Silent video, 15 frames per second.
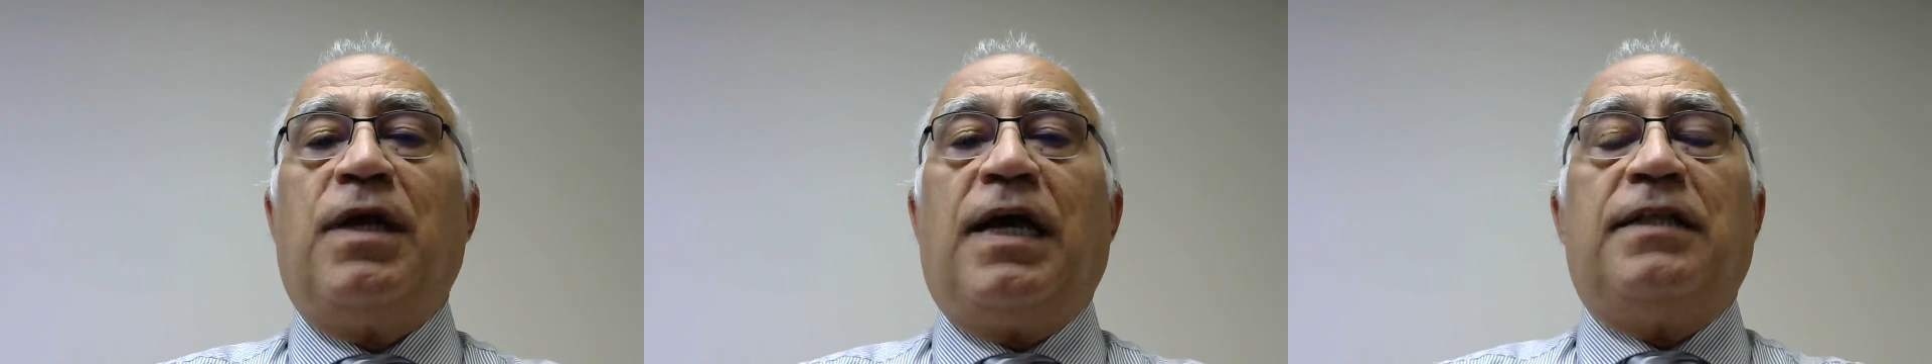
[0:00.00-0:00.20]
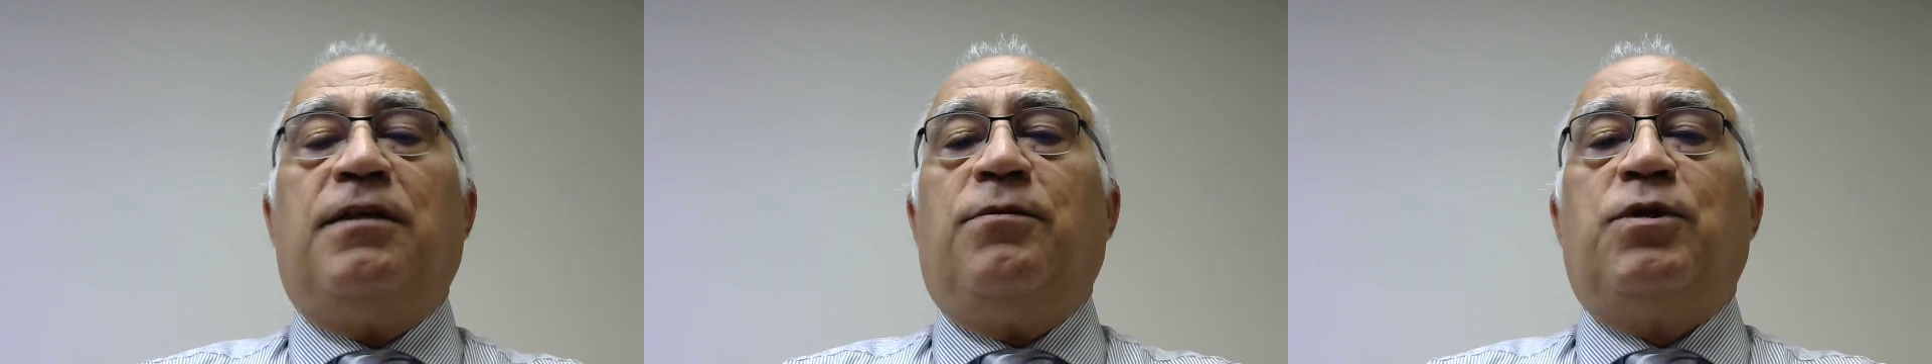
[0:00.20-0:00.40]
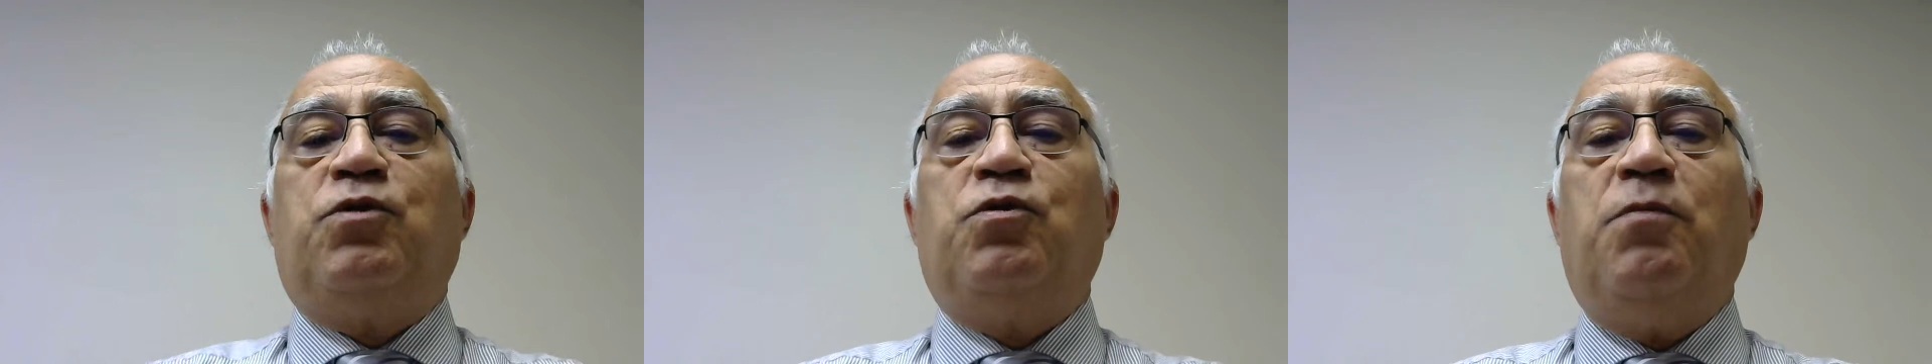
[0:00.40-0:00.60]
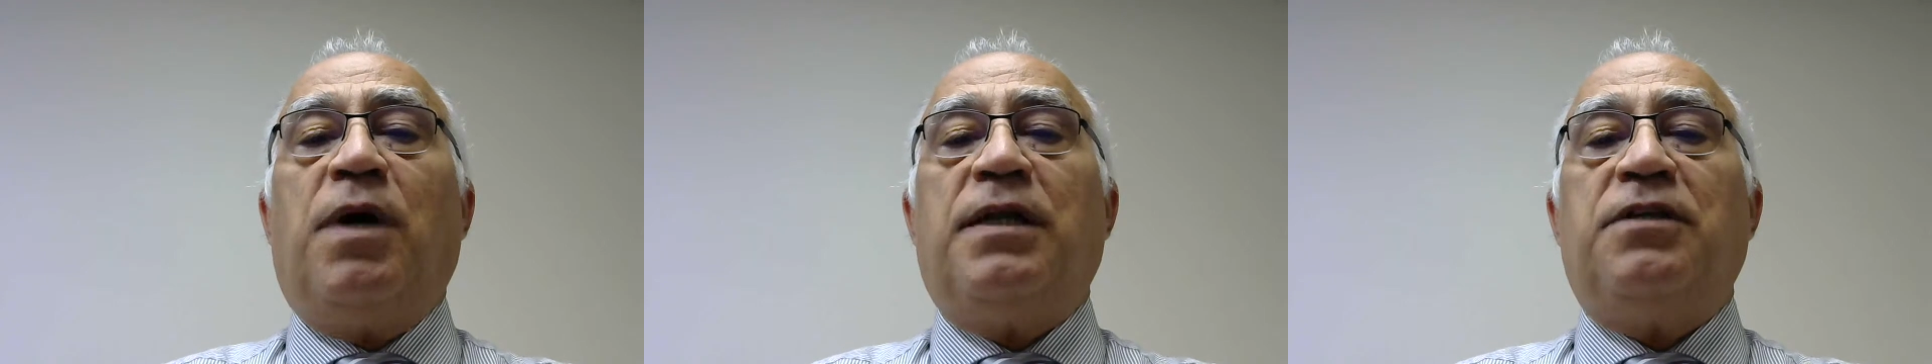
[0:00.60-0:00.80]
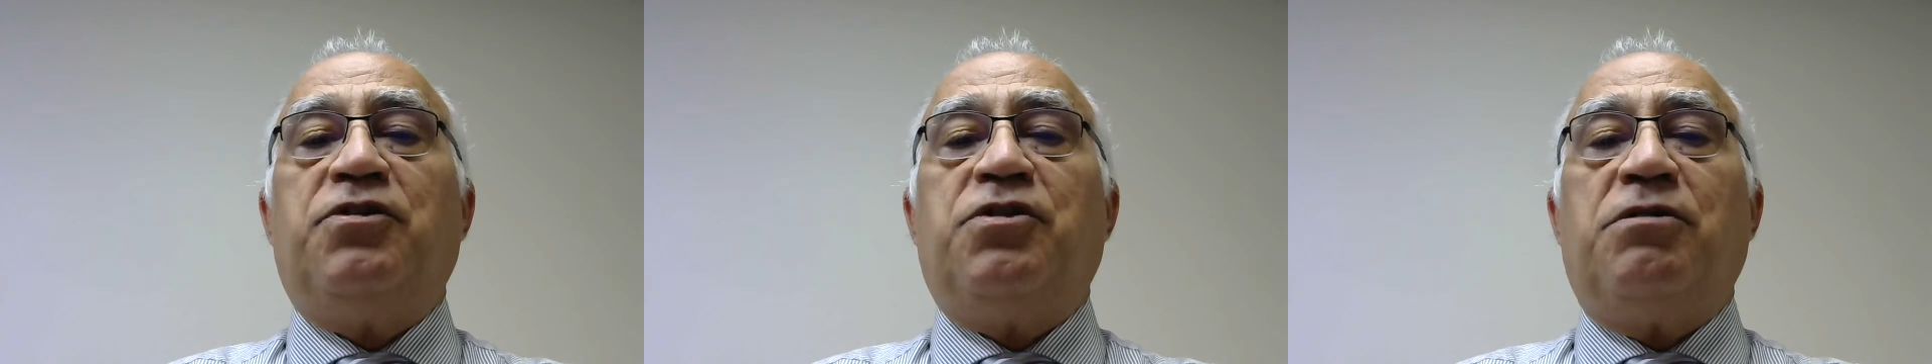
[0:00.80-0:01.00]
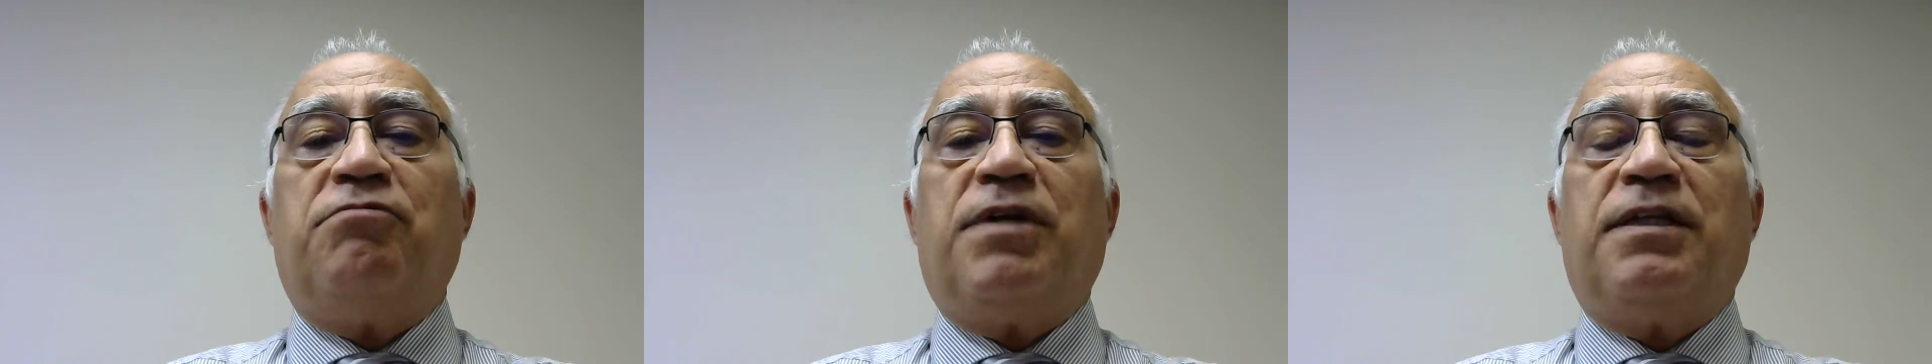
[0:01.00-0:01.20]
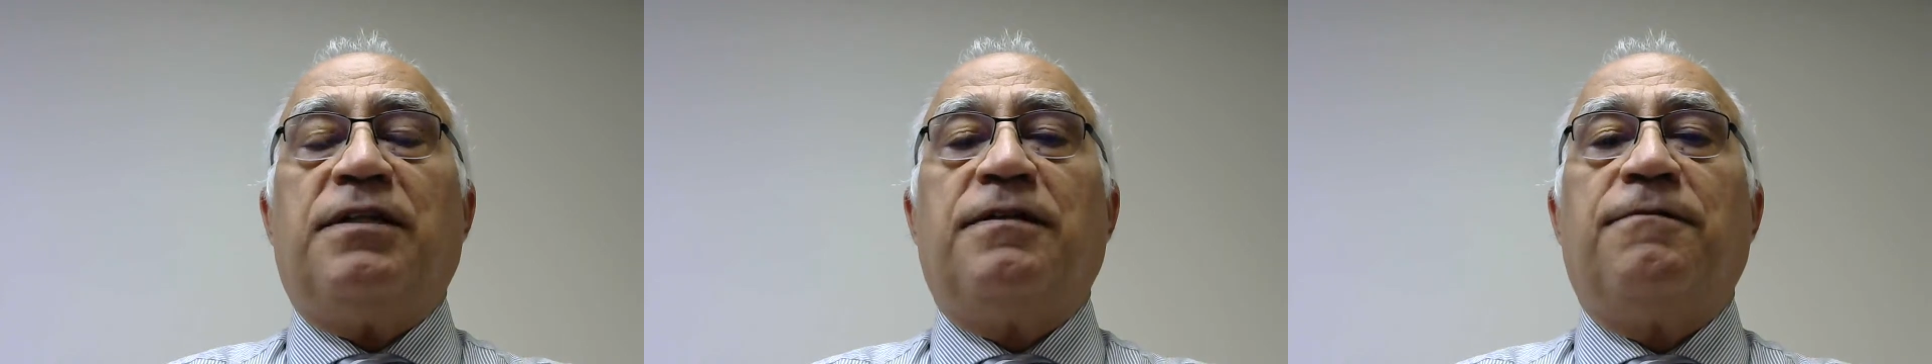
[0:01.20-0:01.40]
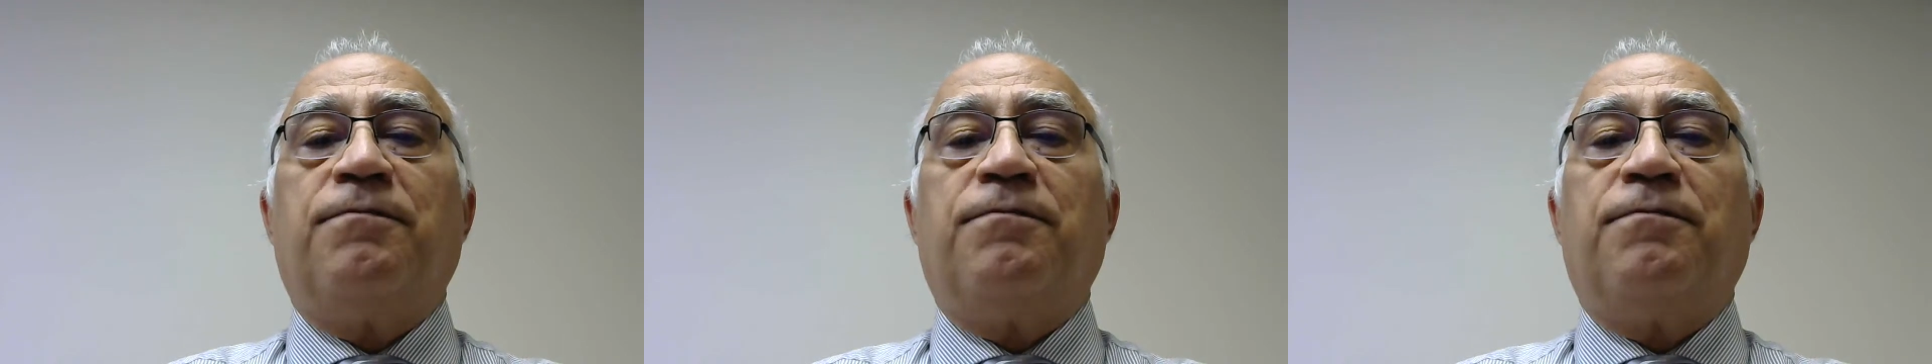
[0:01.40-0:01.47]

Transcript: and there were two minor children.